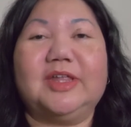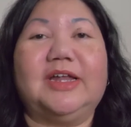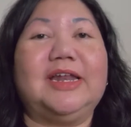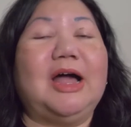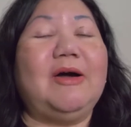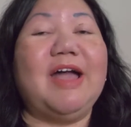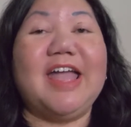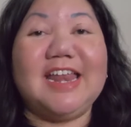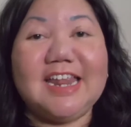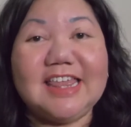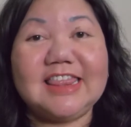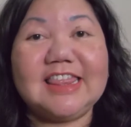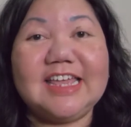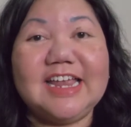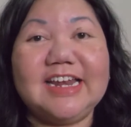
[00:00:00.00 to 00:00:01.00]
Now,
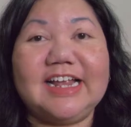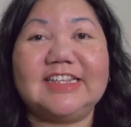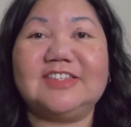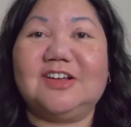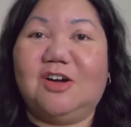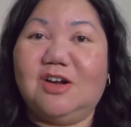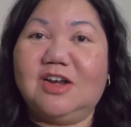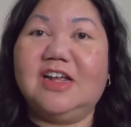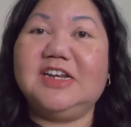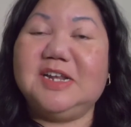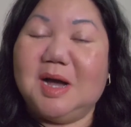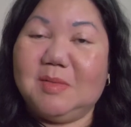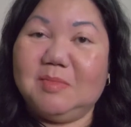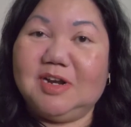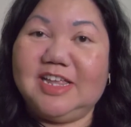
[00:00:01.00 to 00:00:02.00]
anything that's on the dump